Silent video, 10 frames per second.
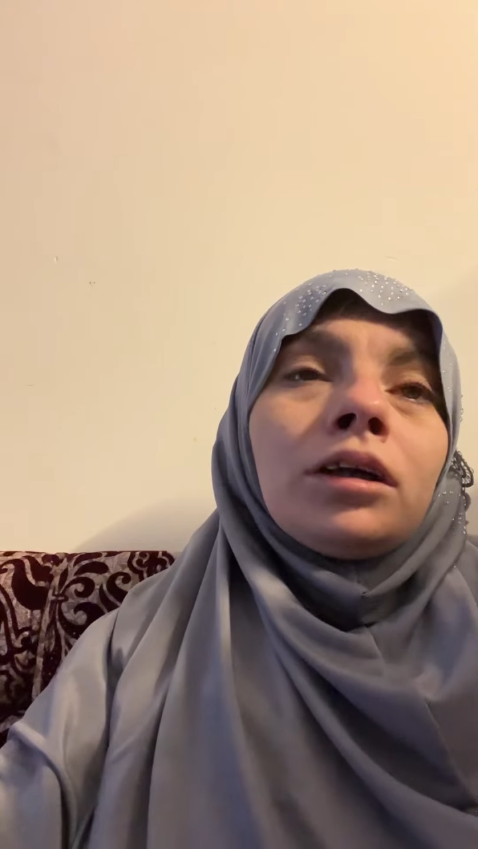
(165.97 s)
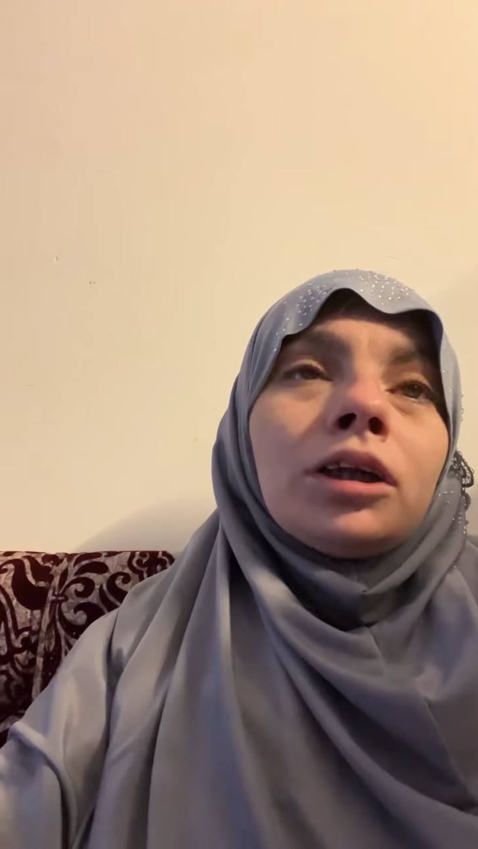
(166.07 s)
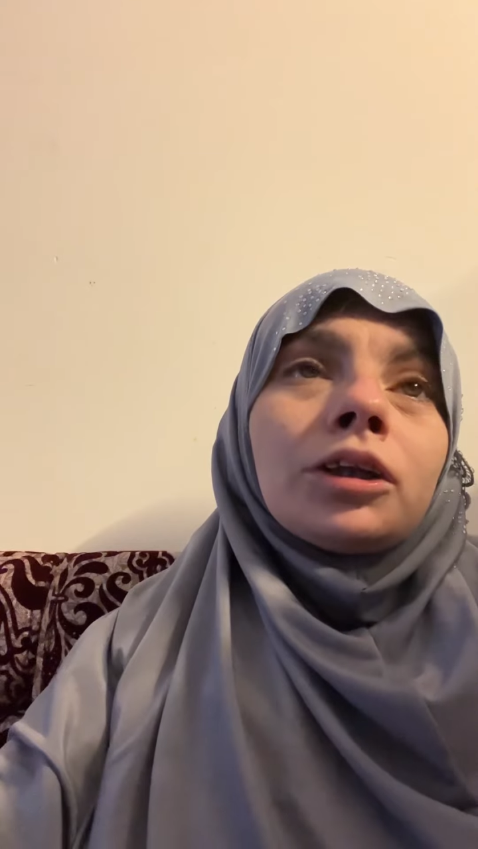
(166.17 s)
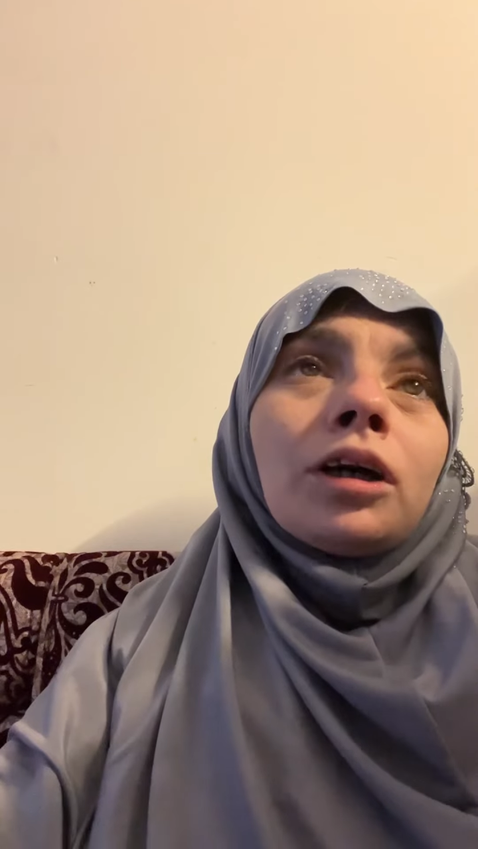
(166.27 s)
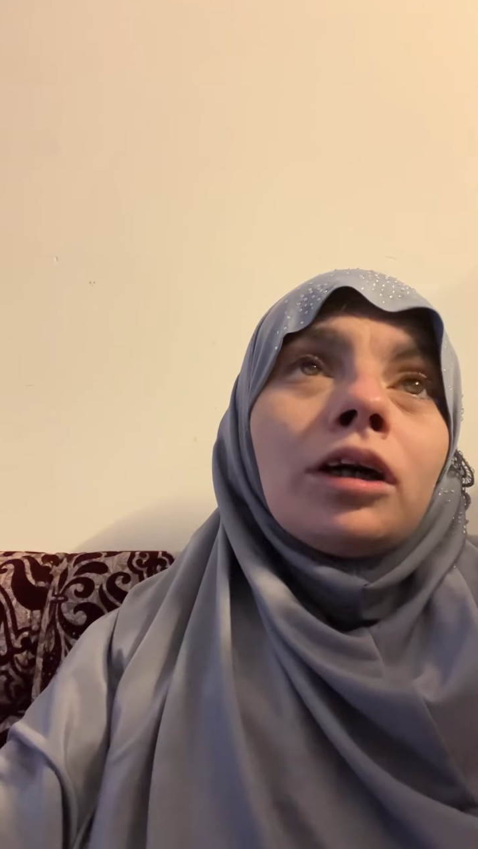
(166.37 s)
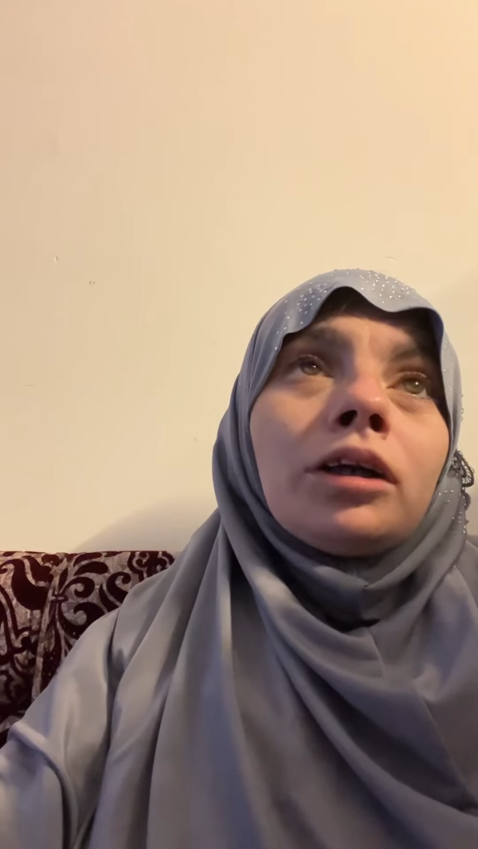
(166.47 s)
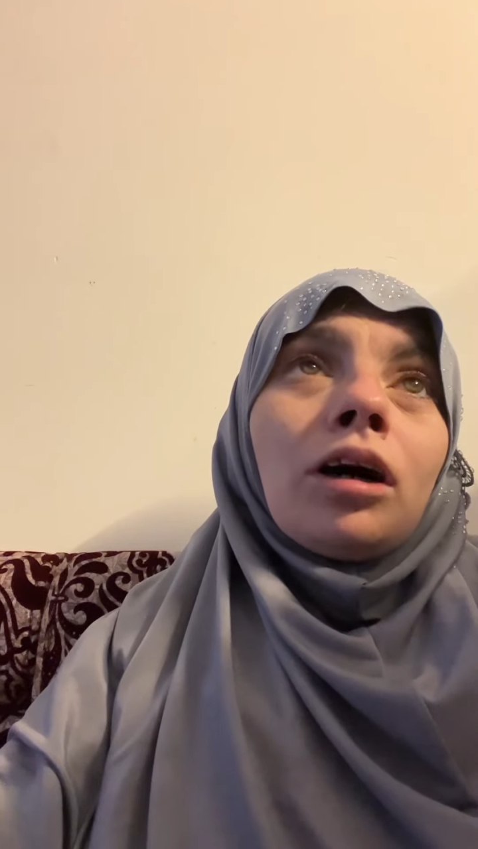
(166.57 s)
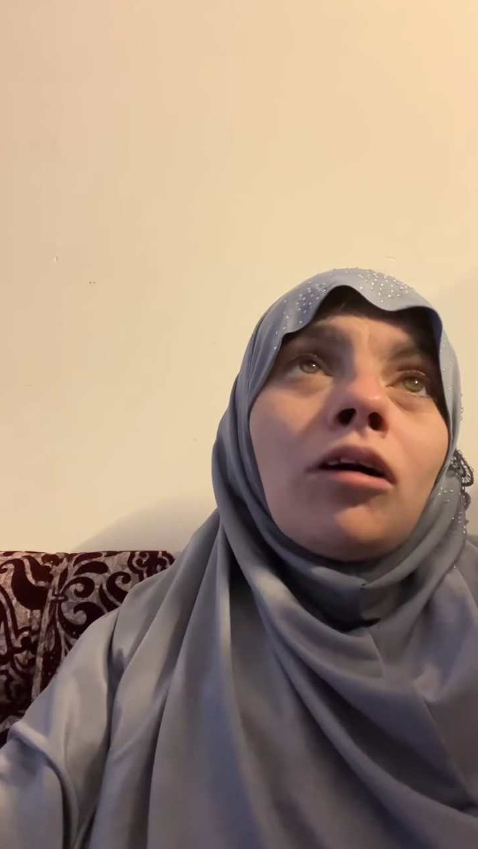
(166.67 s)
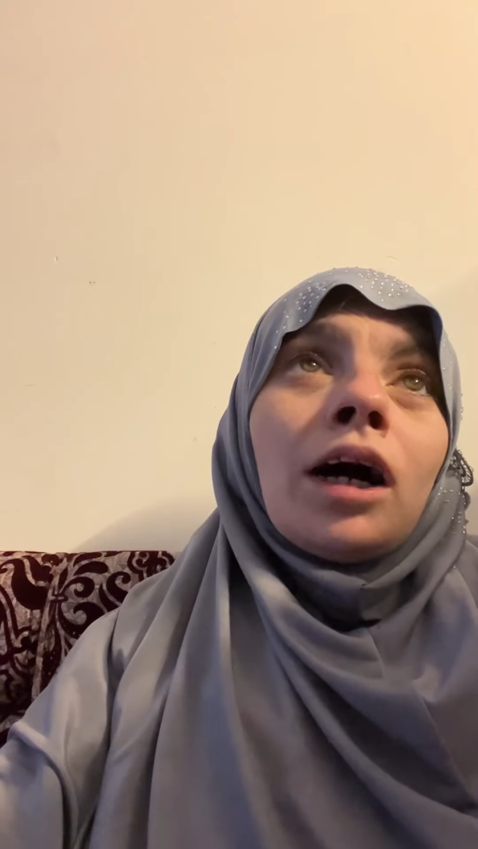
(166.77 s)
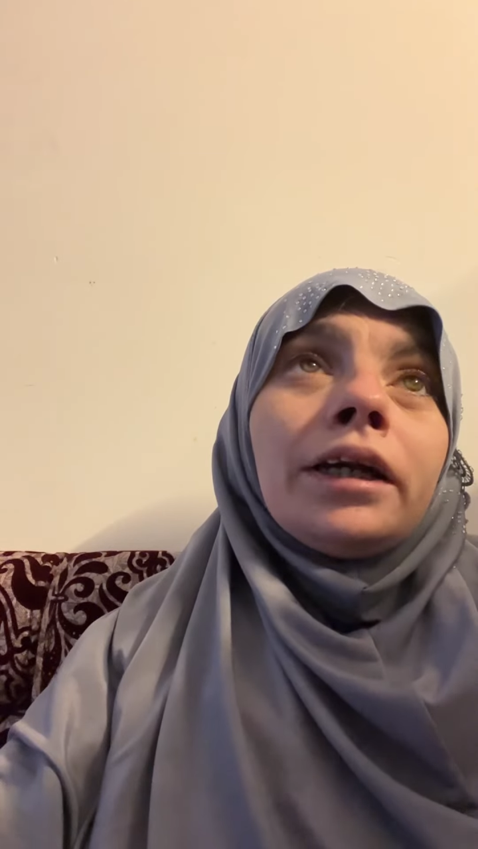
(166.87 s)
So
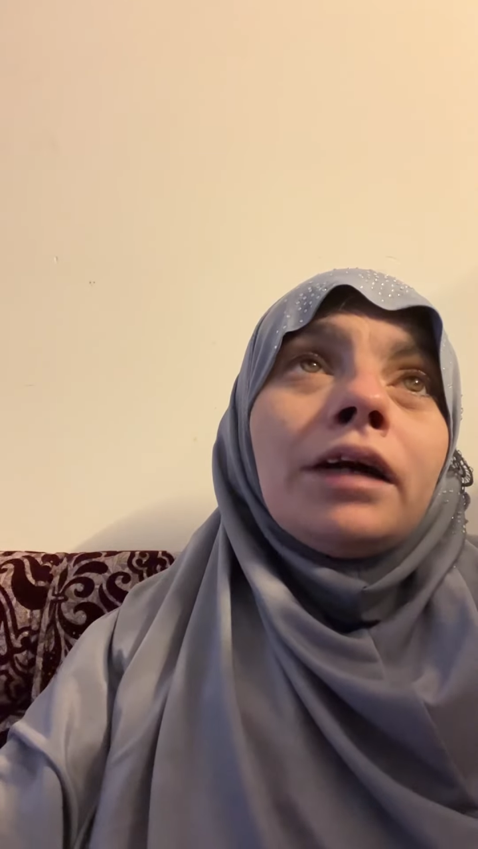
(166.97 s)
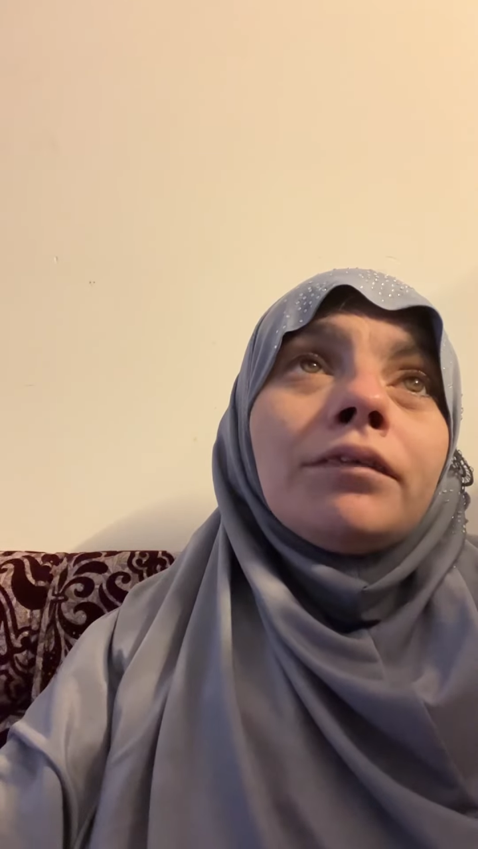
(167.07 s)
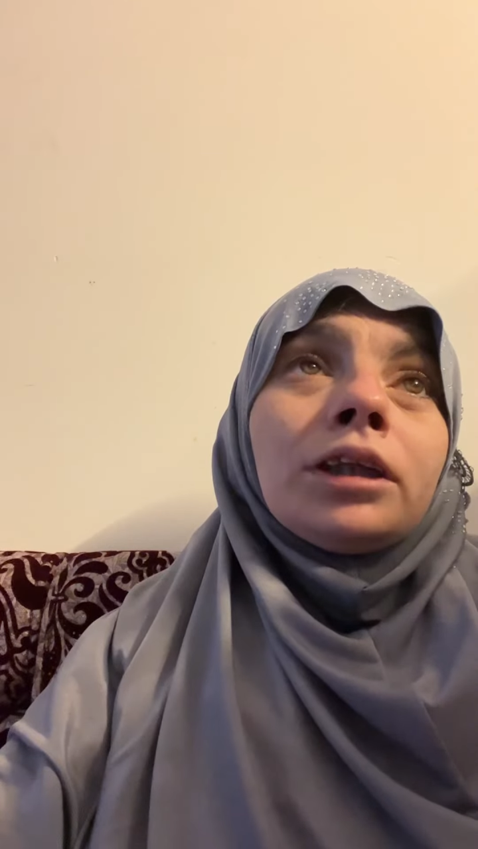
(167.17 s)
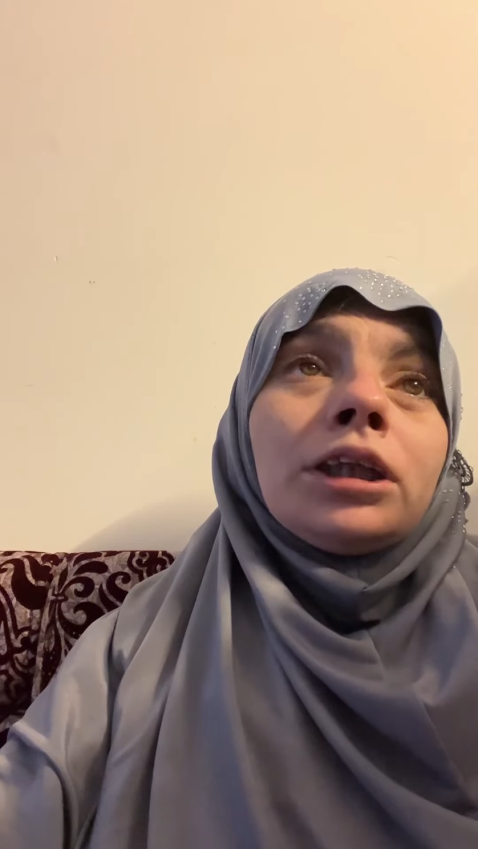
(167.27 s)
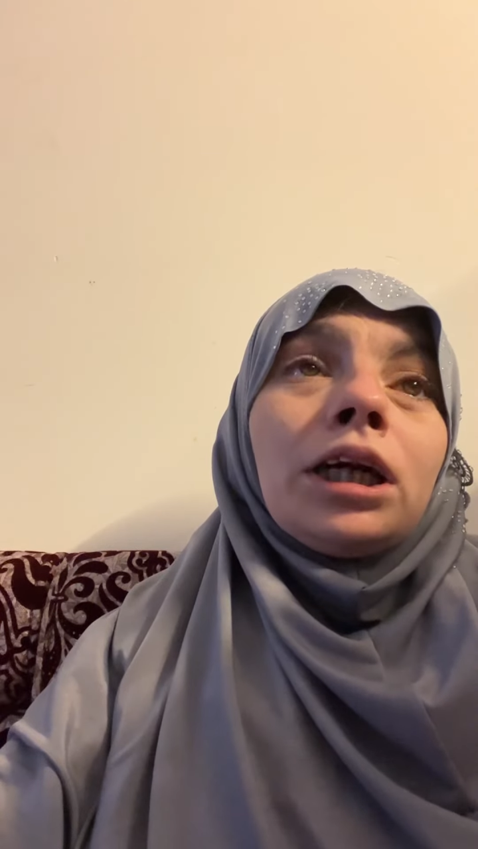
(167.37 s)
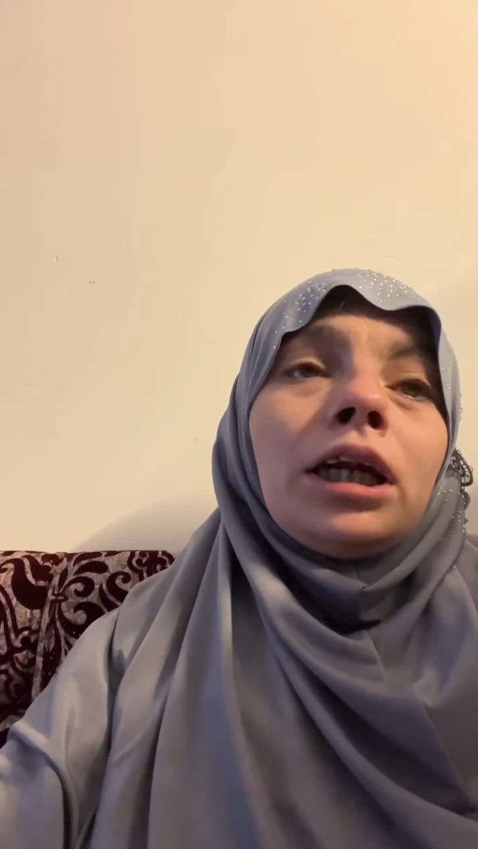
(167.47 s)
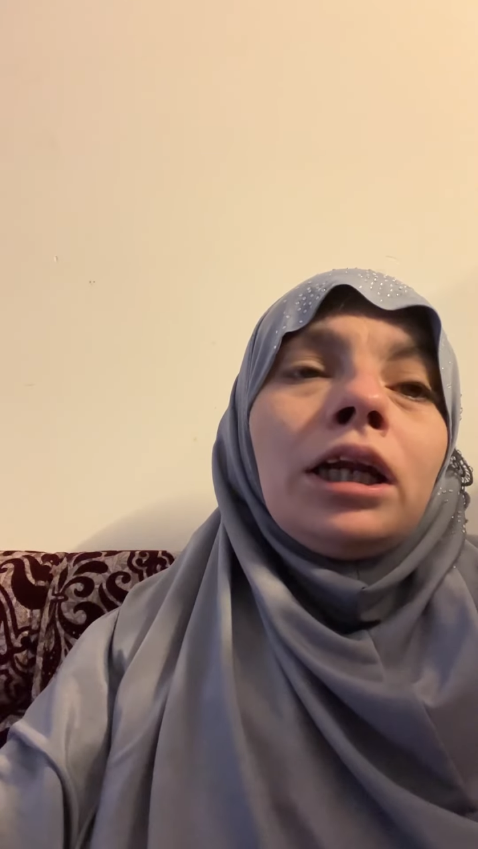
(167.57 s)
no, I never shared